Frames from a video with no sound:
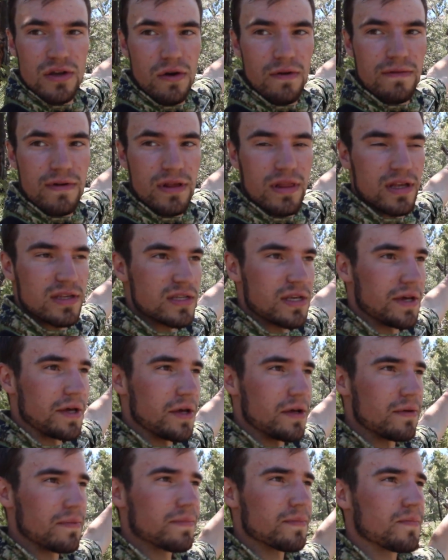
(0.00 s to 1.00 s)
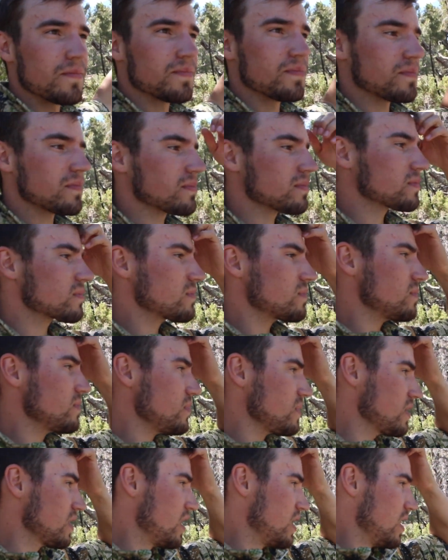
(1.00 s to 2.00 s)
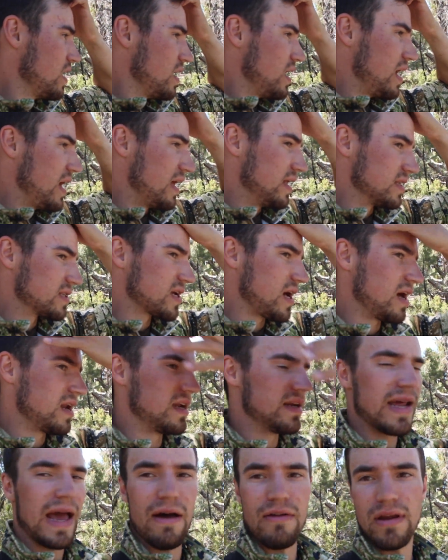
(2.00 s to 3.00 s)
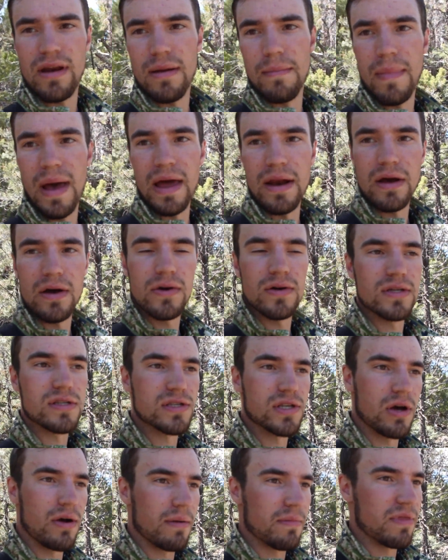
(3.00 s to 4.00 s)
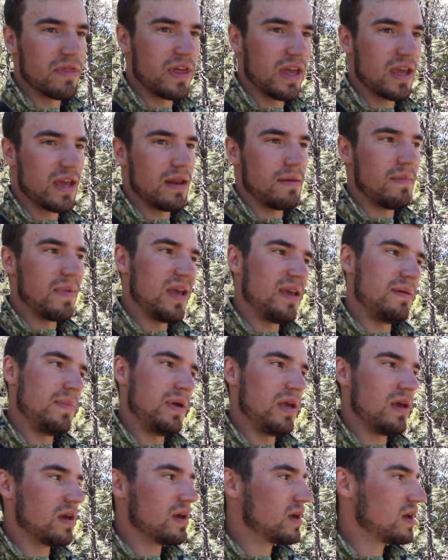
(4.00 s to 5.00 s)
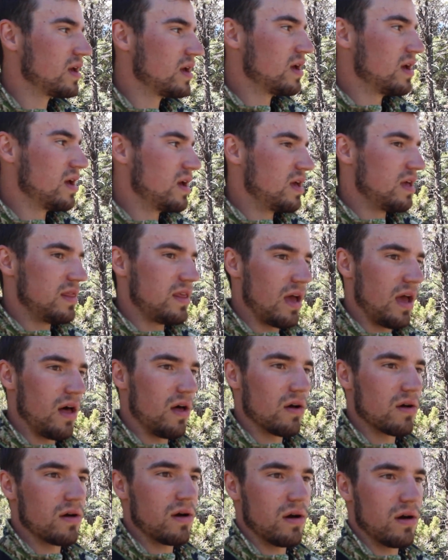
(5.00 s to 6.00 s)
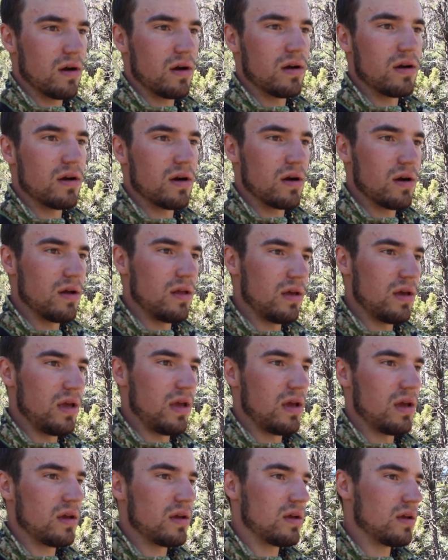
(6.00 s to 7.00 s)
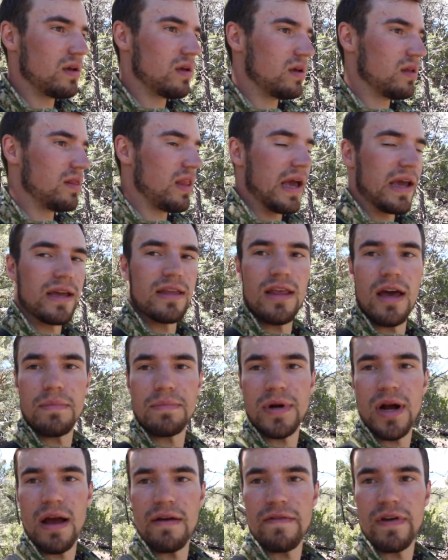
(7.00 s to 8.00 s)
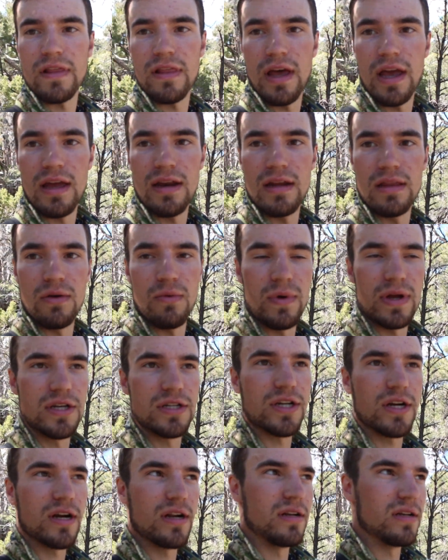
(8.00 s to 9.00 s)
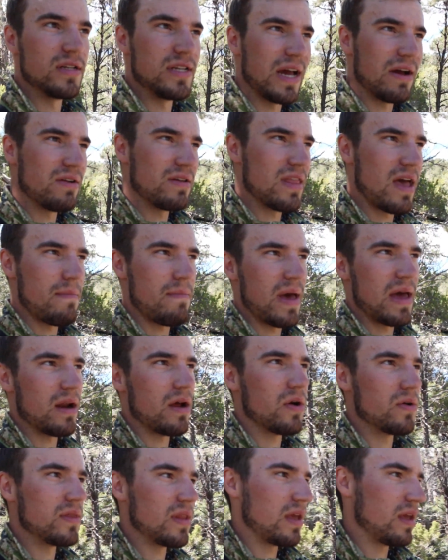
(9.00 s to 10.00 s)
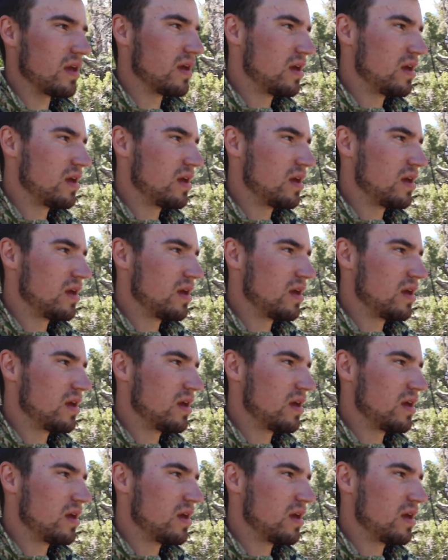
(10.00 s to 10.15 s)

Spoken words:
over this hill, and it's kind of down in a meadow, so I'm thinking maybe the elk are really liking that private land in the winter and down in that meadow, and they